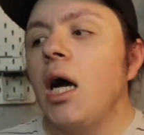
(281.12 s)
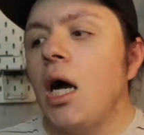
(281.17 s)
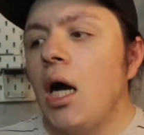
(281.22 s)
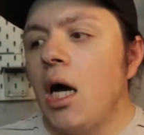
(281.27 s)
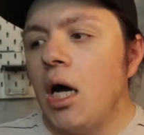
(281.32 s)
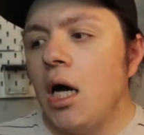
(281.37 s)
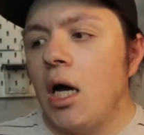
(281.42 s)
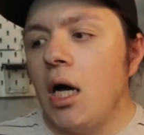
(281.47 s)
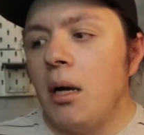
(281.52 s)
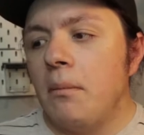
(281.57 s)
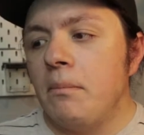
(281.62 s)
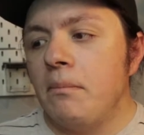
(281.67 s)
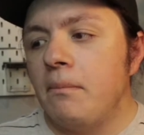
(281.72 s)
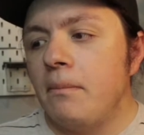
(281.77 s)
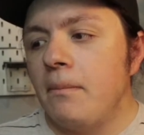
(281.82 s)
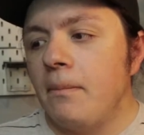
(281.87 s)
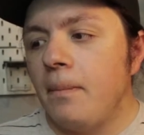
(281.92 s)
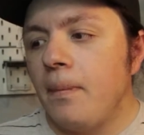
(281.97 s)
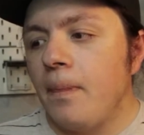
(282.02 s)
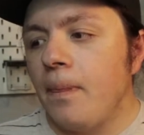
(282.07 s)

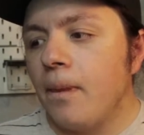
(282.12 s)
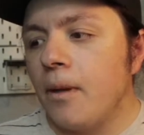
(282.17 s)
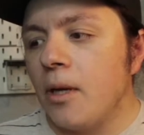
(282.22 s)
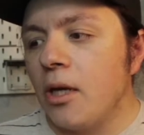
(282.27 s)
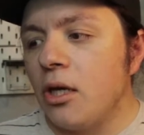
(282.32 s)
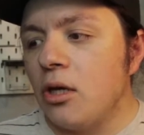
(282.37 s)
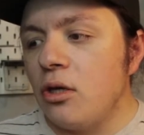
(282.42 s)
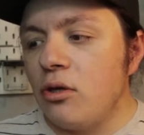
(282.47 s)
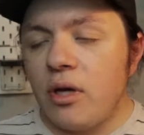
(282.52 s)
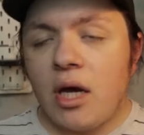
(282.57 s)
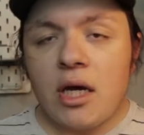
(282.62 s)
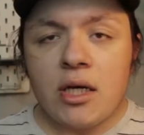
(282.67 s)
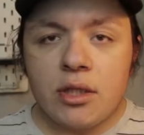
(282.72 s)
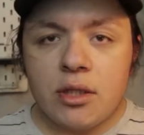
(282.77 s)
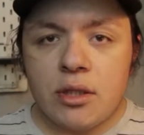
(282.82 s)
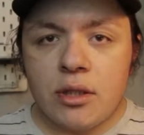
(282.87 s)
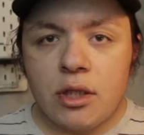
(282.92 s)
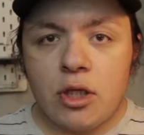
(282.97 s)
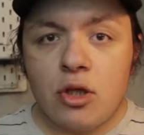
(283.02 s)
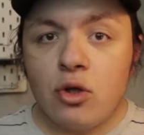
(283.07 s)

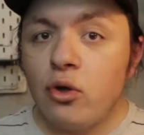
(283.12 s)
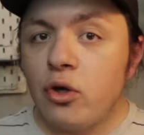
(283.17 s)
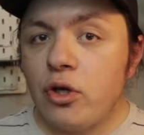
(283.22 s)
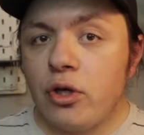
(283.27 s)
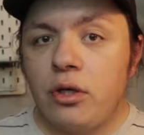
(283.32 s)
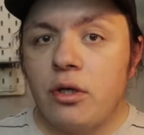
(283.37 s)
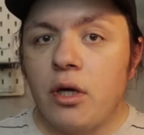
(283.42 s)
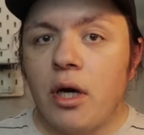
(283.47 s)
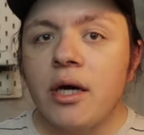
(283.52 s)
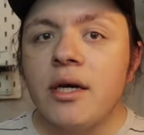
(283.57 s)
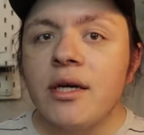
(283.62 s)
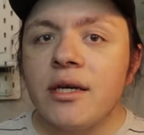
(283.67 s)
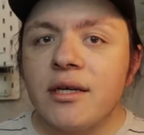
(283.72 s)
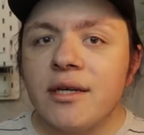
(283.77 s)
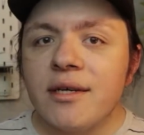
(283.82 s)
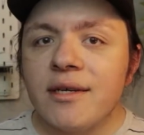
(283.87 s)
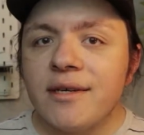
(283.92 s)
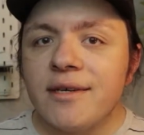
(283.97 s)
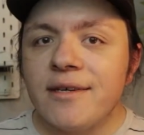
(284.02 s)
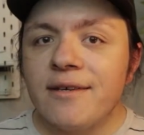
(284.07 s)
look
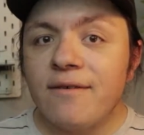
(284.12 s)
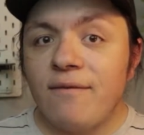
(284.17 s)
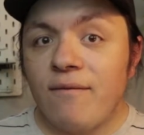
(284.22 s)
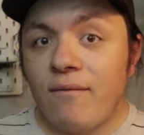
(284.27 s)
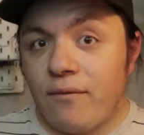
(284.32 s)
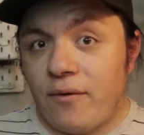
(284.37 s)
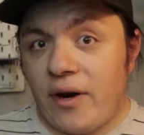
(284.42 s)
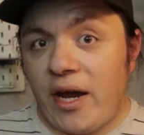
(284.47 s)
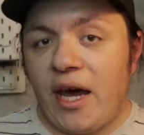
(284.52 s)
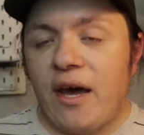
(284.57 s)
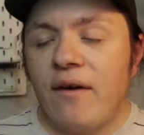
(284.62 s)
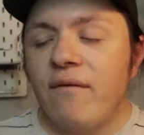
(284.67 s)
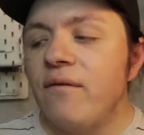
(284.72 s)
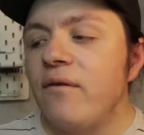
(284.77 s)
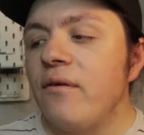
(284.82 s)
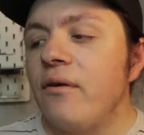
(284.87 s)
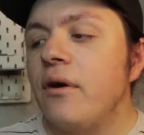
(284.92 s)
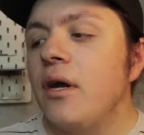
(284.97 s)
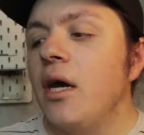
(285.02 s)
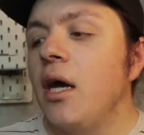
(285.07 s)
young
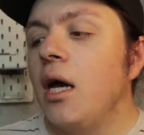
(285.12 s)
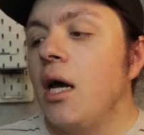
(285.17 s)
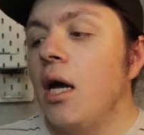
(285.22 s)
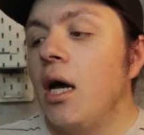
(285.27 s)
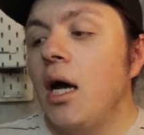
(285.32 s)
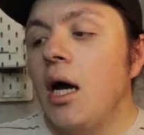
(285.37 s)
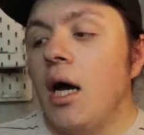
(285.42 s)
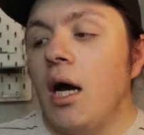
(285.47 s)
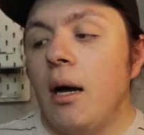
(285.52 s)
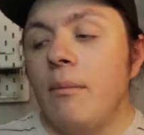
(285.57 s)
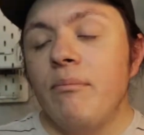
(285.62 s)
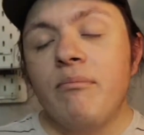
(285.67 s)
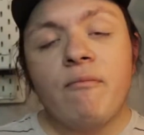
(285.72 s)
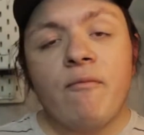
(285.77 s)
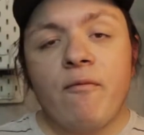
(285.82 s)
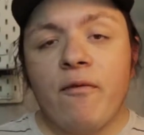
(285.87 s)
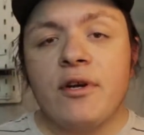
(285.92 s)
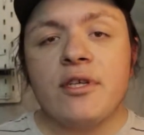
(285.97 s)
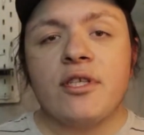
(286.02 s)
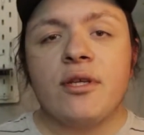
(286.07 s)
forever?
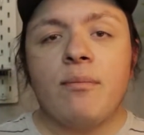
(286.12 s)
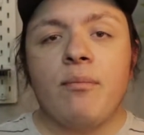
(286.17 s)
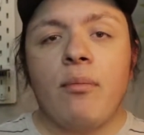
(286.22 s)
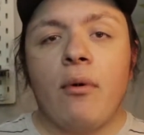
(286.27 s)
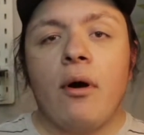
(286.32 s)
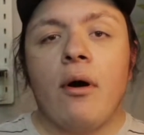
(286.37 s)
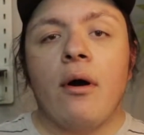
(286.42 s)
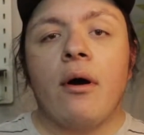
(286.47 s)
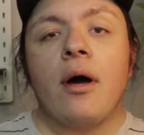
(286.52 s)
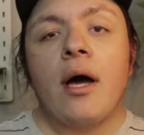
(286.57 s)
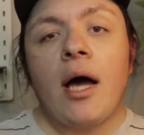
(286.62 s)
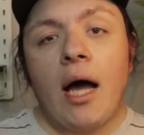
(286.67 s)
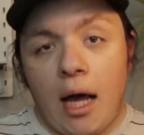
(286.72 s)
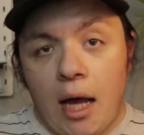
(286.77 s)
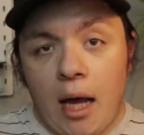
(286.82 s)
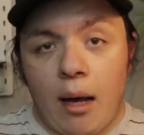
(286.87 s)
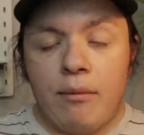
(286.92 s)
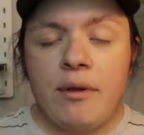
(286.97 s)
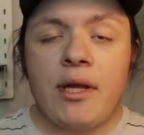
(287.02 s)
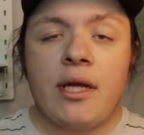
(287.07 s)
First of all,
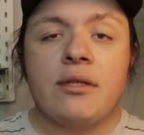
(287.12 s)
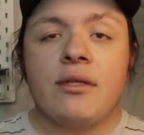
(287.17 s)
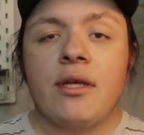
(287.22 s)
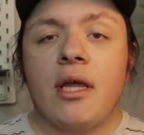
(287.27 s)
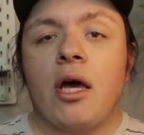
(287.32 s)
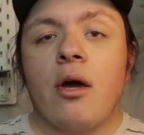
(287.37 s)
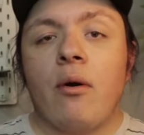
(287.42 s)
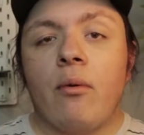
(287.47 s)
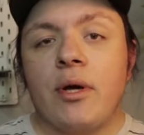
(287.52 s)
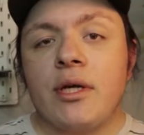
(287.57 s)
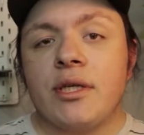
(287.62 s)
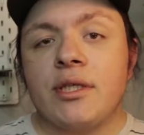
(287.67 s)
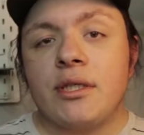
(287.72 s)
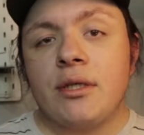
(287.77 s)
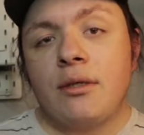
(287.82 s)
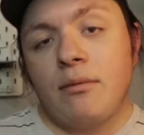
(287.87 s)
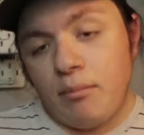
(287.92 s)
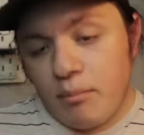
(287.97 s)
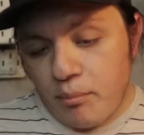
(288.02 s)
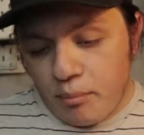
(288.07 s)
I will answer that
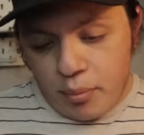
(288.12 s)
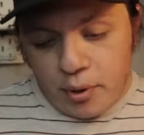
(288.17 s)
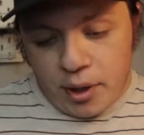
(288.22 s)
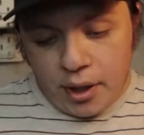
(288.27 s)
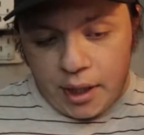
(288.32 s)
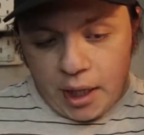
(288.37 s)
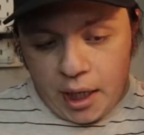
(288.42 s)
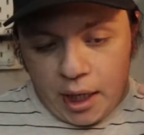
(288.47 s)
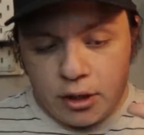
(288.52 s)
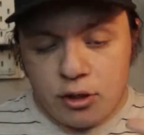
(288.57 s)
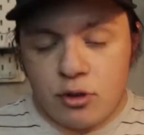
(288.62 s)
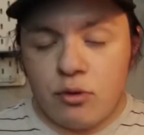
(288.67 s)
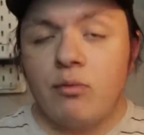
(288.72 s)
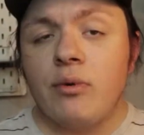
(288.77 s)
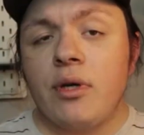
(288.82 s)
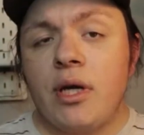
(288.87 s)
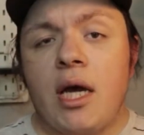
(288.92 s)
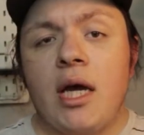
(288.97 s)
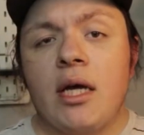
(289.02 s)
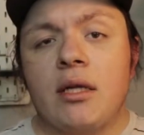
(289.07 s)
question, but I do
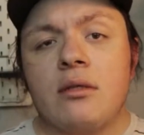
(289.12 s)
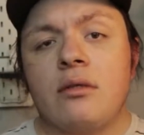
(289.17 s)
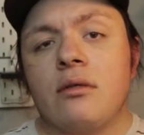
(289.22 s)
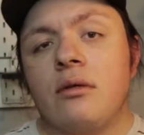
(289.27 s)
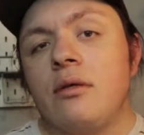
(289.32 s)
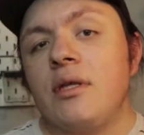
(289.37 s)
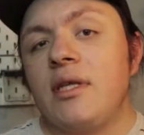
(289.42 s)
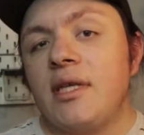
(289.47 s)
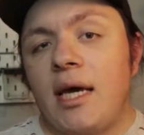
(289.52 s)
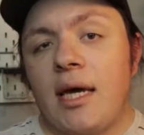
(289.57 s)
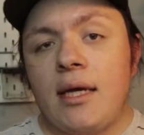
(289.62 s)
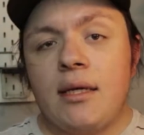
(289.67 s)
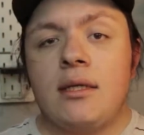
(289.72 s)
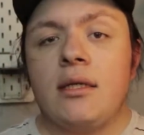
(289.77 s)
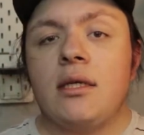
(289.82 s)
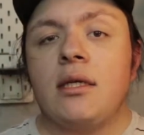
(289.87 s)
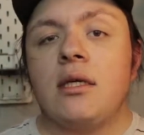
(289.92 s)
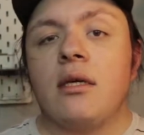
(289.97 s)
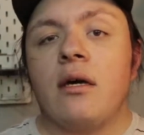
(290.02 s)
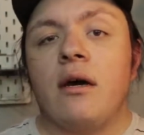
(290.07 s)
want to answer the
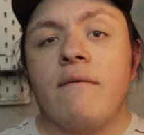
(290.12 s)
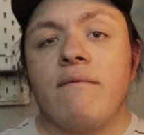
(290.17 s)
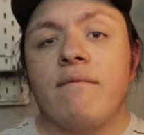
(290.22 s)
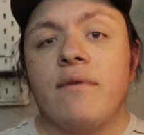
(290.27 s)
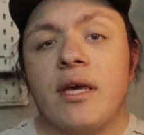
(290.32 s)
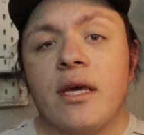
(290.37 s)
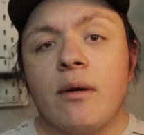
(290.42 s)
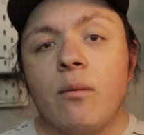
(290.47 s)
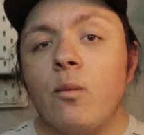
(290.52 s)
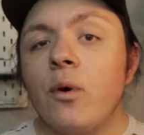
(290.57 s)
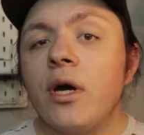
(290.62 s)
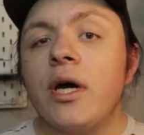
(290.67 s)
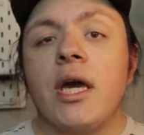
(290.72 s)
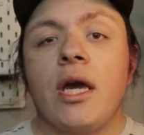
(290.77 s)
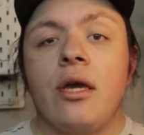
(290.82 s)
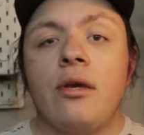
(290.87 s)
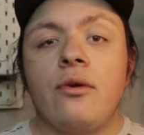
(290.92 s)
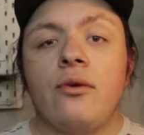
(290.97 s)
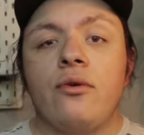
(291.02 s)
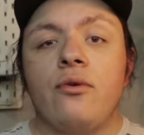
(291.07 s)
idea of what
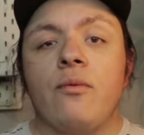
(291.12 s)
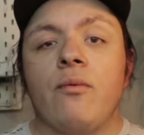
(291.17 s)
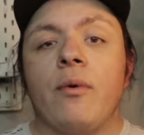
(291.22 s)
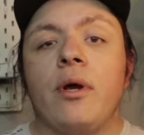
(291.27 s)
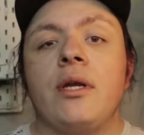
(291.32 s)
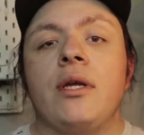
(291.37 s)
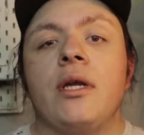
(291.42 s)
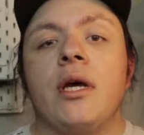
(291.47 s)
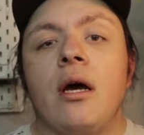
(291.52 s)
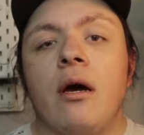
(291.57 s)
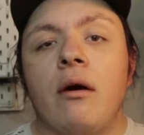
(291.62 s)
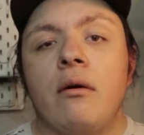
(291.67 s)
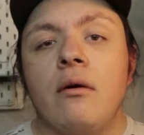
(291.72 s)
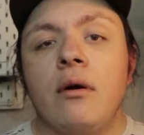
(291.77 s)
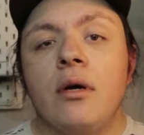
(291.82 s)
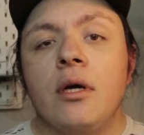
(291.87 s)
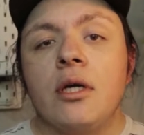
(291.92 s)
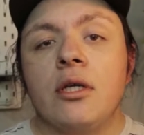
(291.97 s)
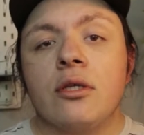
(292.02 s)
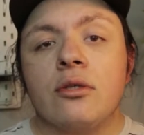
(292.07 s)
can you do right now
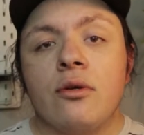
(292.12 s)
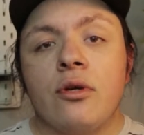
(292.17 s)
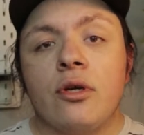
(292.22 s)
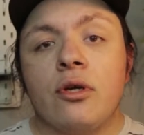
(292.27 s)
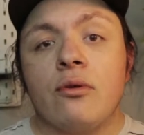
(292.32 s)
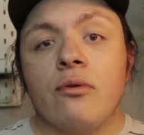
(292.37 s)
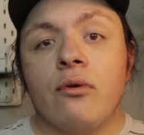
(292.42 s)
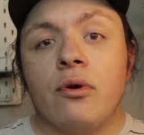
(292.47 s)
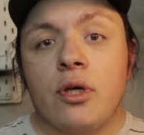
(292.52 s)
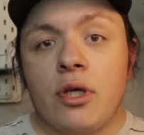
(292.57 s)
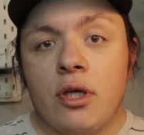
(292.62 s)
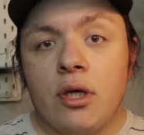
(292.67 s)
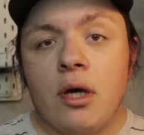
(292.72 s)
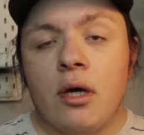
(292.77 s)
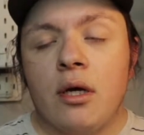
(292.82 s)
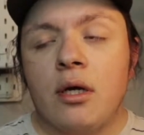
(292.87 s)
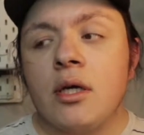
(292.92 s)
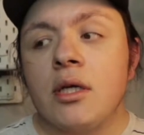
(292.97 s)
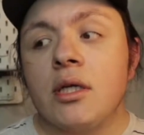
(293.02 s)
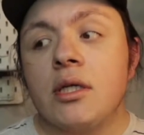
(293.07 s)
so you can look
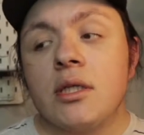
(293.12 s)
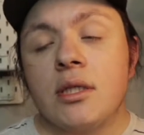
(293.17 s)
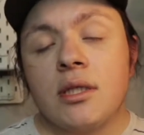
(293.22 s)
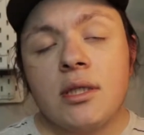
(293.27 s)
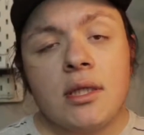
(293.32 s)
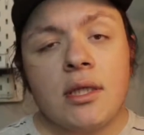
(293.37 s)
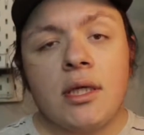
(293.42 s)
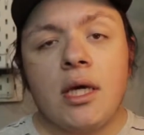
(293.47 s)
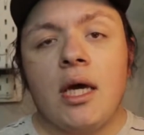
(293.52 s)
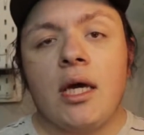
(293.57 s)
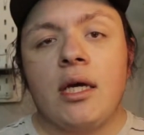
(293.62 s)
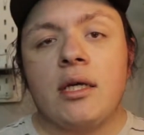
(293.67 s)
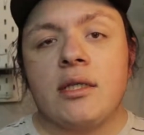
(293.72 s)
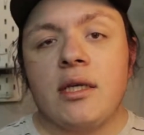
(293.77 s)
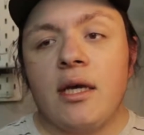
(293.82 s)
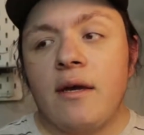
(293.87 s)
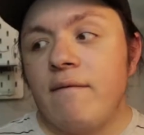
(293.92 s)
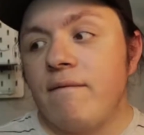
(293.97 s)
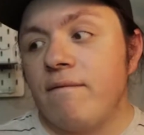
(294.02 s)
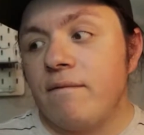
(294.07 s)
young, just in case
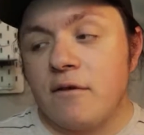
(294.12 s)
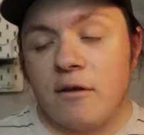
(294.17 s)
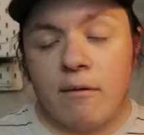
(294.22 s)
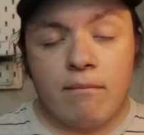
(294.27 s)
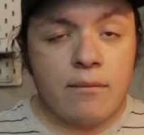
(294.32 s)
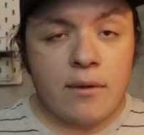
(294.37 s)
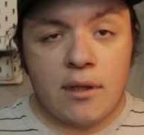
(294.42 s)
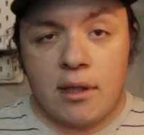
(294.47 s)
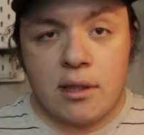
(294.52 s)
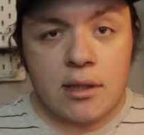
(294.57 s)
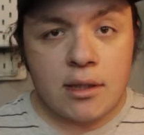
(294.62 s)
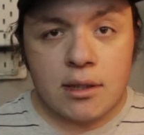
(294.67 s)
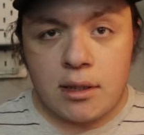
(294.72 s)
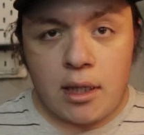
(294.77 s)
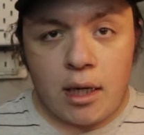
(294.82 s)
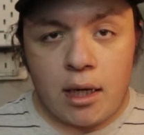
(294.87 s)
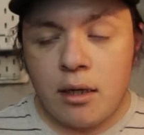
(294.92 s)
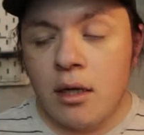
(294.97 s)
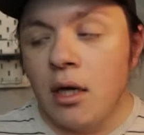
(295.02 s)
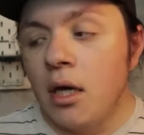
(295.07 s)
if something is
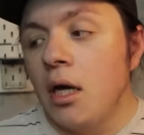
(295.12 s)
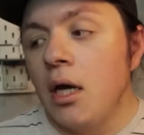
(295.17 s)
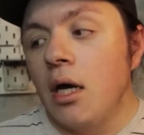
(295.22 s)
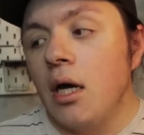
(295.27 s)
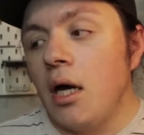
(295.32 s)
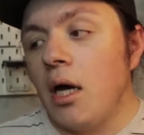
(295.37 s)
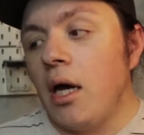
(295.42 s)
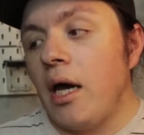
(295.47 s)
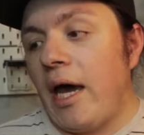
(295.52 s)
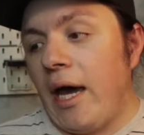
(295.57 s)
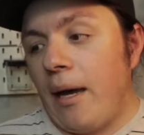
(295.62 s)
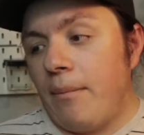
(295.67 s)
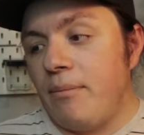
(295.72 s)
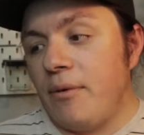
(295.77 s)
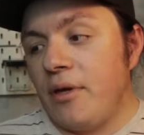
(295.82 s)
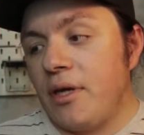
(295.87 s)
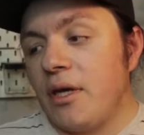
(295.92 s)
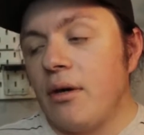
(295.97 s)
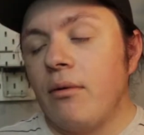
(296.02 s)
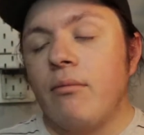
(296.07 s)
not
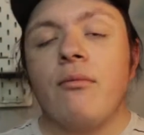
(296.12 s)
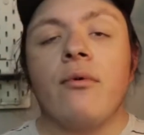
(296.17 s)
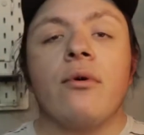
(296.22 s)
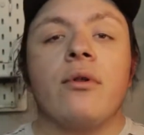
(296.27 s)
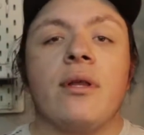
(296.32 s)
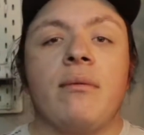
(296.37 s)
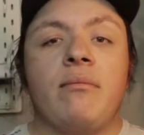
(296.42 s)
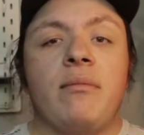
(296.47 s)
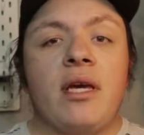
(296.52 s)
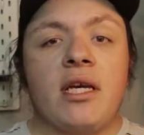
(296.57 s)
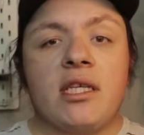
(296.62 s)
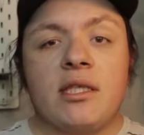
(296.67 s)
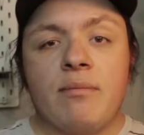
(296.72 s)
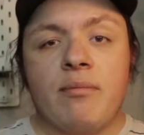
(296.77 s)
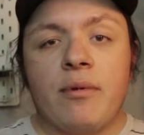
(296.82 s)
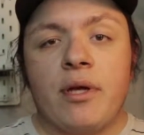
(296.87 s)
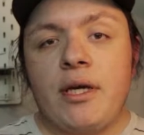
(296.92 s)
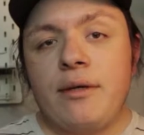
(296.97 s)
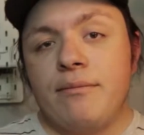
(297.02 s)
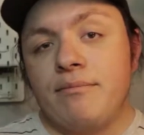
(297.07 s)
happening. Well, let me
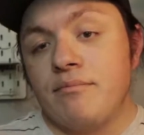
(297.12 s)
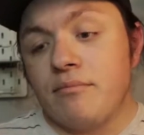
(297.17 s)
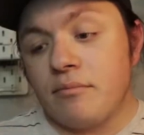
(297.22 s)
explain.